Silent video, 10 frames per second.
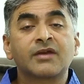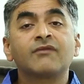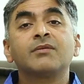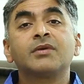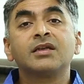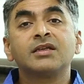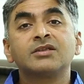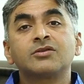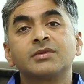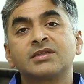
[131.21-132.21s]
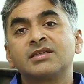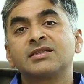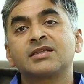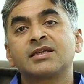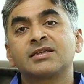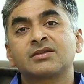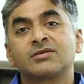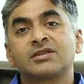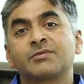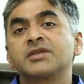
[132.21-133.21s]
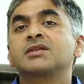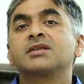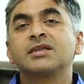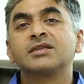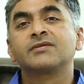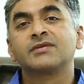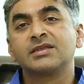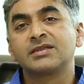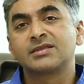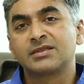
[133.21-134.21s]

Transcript: Everybody needs to be sensitized to the special needs of these